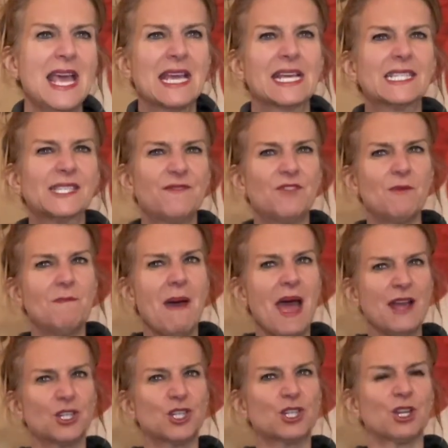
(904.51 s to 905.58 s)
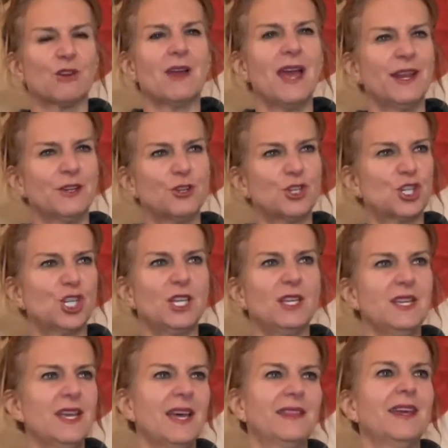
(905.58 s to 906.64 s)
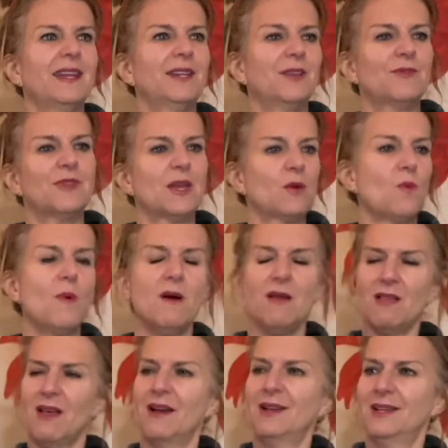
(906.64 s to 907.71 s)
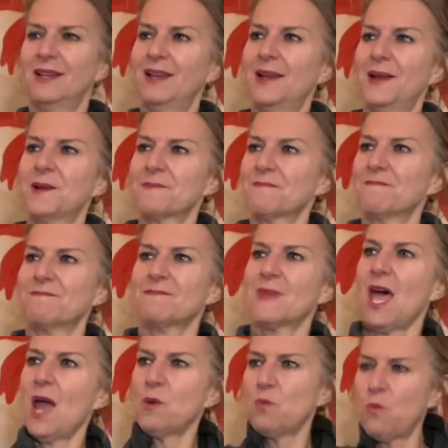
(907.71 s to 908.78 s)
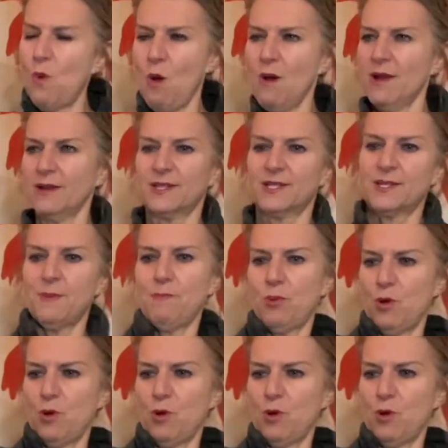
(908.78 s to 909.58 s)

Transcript: Because if you match their energy and then you think, well, I want to